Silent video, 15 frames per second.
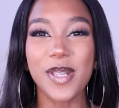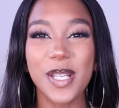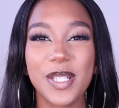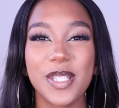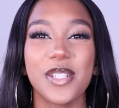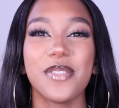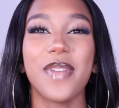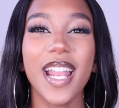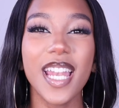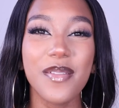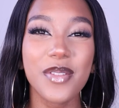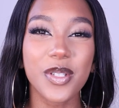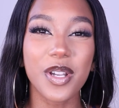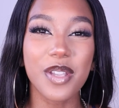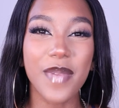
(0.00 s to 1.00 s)
YouTube. My
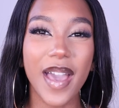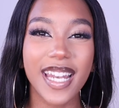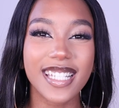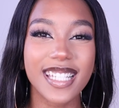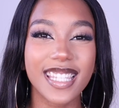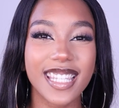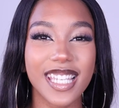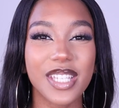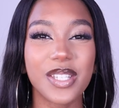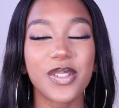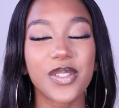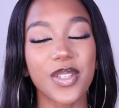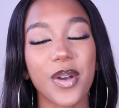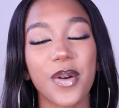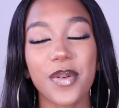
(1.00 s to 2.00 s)
name is Corey Madison. Thank you
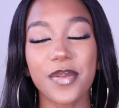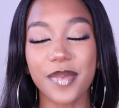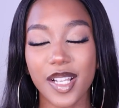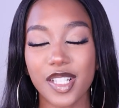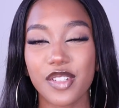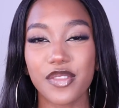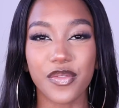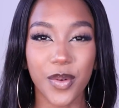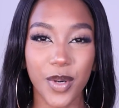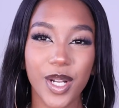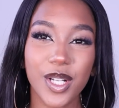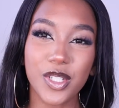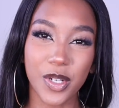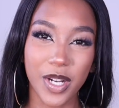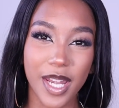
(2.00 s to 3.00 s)
so much
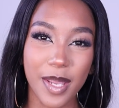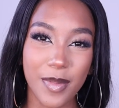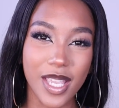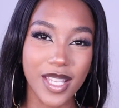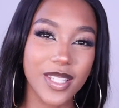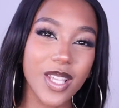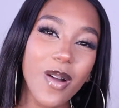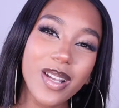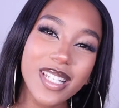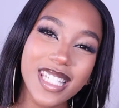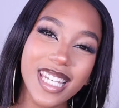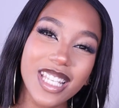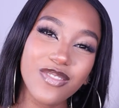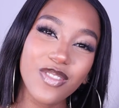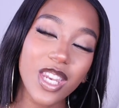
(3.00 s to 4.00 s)
for joining me. So in
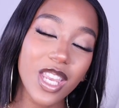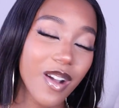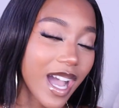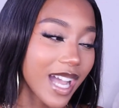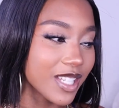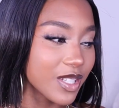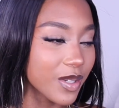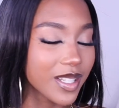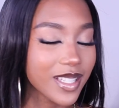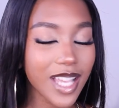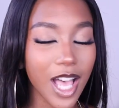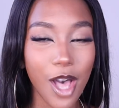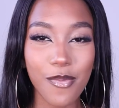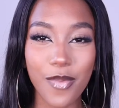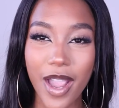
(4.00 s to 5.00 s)
today's video, as you can
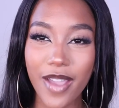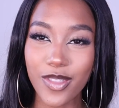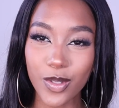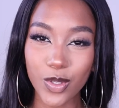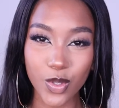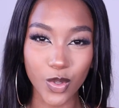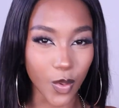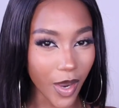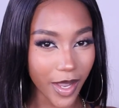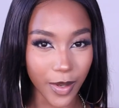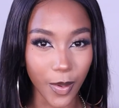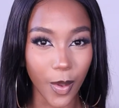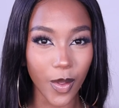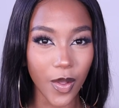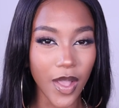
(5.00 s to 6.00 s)
tell by the
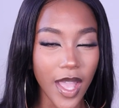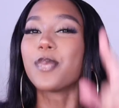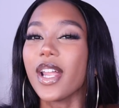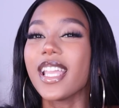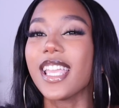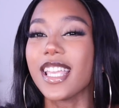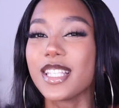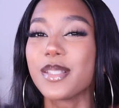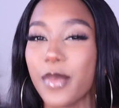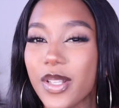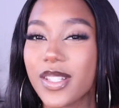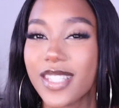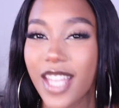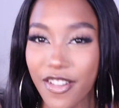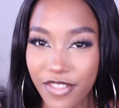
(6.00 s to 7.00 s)
title, spring is
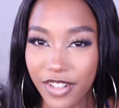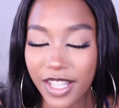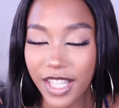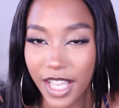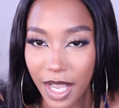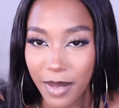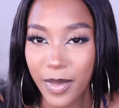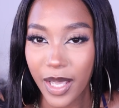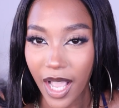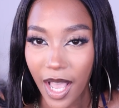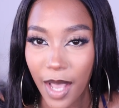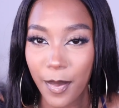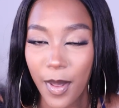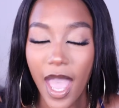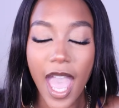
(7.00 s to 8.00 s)
most definitely coming
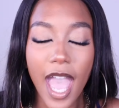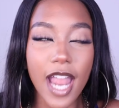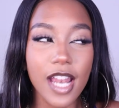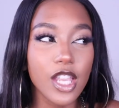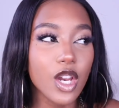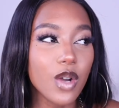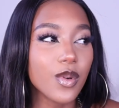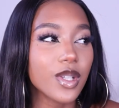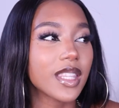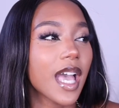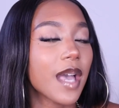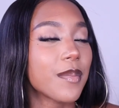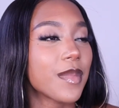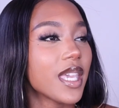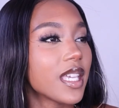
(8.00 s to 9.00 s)
up. And you know what
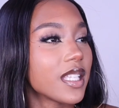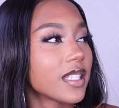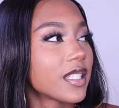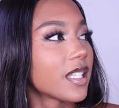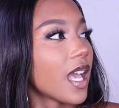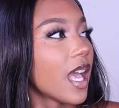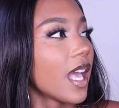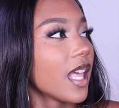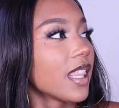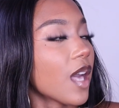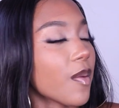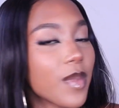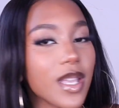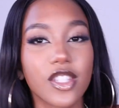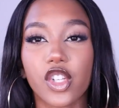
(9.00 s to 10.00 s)
that means?
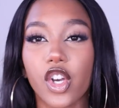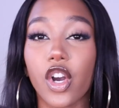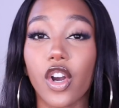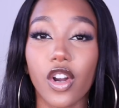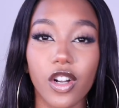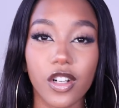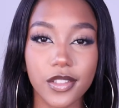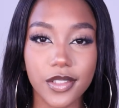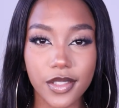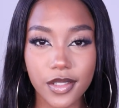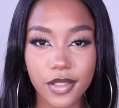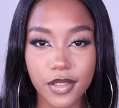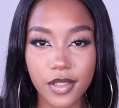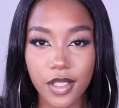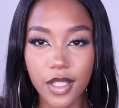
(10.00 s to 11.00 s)
That means
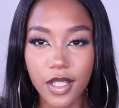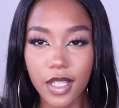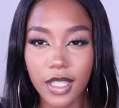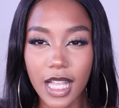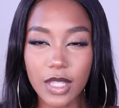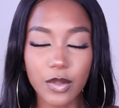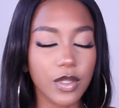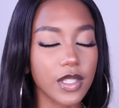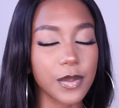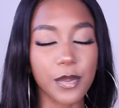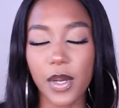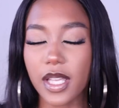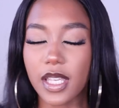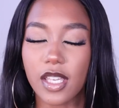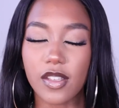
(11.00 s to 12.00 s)
curls. That's what
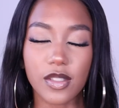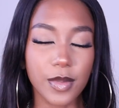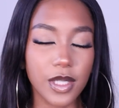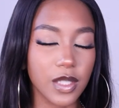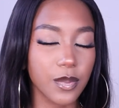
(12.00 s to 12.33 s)
spring gives me.